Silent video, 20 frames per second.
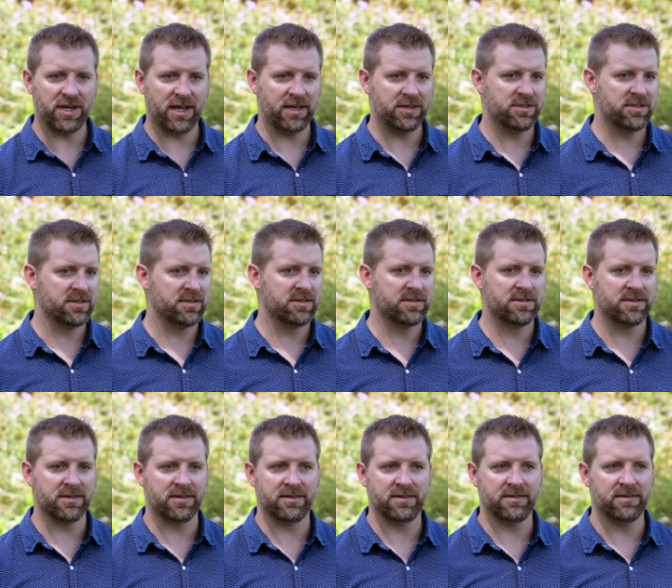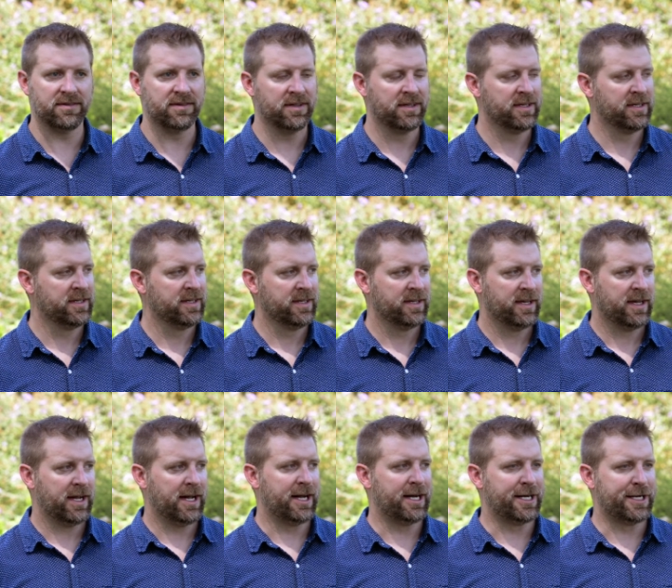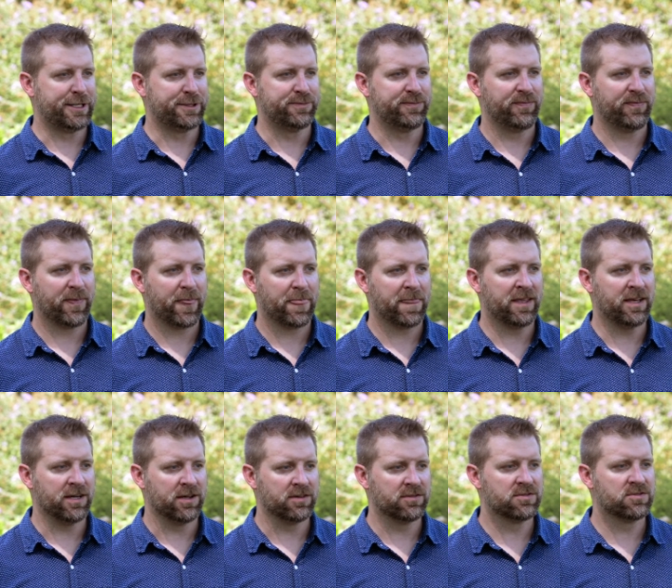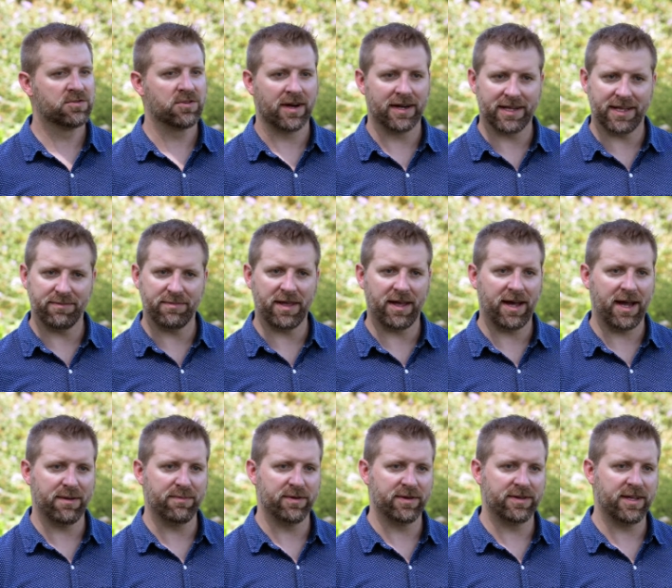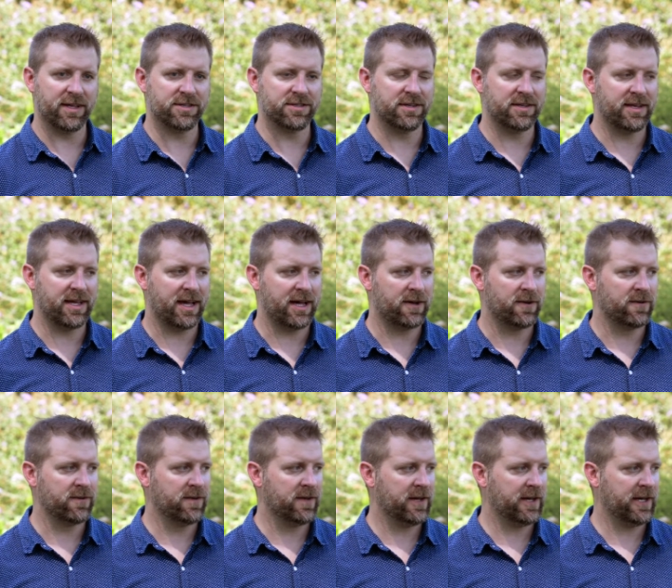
changes and, um, you know, trying to keep that hypertension down.